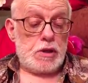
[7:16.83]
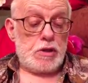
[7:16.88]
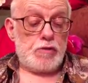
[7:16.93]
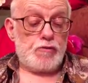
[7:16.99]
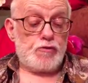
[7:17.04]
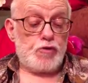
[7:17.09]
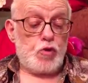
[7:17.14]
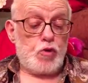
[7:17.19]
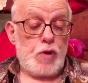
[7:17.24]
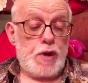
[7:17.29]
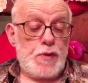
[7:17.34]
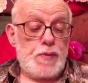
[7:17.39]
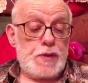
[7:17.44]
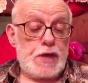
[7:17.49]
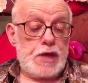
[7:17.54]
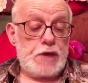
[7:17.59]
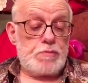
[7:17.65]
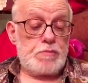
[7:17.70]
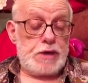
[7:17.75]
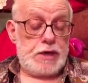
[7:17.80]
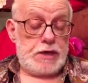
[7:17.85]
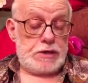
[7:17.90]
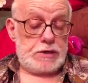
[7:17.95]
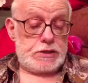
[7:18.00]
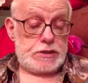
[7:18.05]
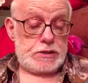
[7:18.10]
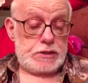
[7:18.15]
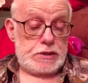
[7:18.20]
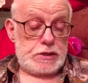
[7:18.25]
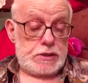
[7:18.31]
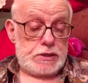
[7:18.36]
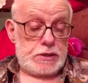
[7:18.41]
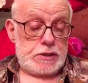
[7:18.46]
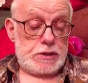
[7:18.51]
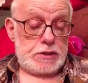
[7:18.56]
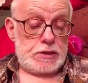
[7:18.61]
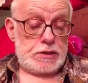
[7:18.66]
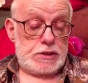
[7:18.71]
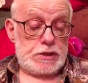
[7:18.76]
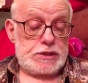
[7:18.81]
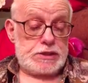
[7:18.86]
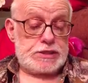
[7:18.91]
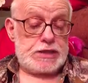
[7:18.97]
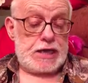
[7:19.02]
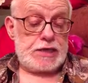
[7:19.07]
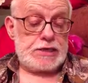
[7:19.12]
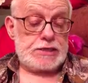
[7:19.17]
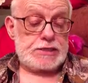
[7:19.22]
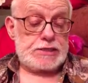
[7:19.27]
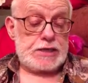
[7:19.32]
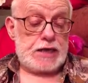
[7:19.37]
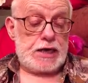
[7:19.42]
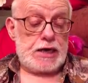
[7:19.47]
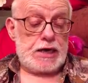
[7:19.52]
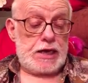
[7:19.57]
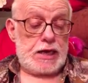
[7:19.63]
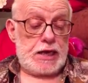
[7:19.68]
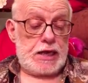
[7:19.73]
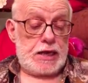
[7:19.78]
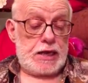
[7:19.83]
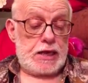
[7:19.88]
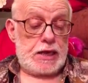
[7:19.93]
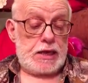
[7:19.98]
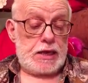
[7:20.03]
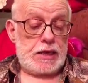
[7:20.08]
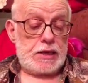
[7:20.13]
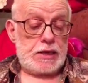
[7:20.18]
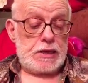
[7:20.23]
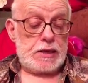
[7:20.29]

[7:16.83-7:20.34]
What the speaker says: For when they meet, the tensile air,